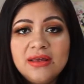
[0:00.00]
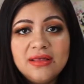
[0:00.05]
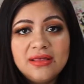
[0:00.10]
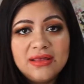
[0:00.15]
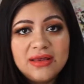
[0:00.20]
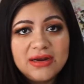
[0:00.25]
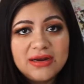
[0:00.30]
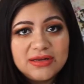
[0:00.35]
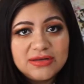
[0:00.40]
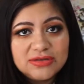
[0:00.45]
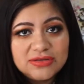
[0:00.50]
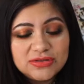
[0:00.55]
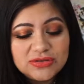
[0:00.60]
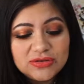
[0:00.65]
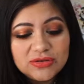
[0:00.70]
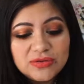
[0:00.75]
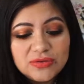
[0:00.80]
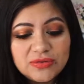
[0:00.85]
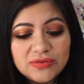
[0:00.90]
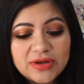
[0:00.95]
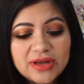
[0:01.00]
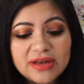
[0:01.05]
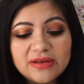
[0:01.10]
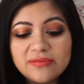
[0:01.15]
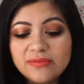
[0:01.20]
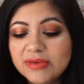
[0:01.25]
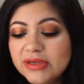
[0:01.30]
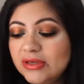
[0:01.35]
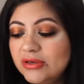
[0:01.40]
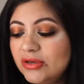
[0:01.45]
That is true. I've
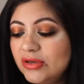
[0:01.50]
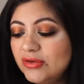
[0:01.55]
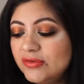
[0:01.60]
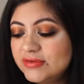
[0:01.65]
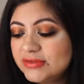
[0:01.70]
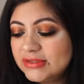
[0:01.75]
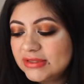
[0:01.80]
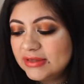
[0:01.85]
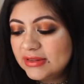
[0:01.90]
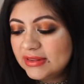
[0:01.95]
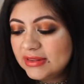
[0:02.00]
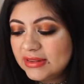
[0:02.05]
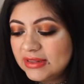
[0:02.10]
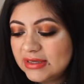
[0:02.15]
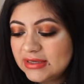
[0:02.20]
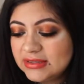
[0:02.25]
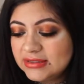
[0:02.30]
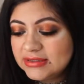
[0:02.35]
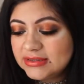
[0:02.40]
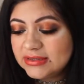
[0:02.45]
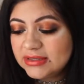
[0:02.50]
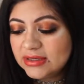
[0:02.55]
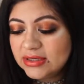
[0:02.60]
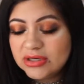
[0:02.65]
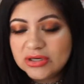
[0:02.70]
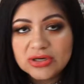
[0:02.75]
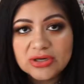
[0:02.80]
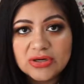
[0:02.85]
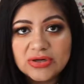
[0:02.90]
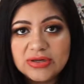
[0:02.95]
been using this
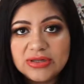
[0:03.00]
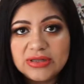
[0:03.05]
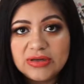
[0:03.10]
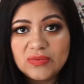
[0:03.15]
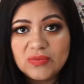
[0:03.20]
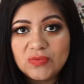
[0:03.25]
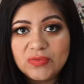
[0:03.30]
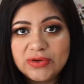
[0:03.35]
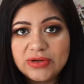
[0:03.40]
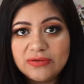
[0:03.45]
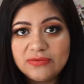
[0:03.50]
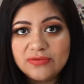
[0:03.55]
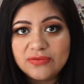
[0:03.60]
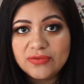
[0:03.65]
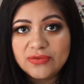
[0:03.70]
curling one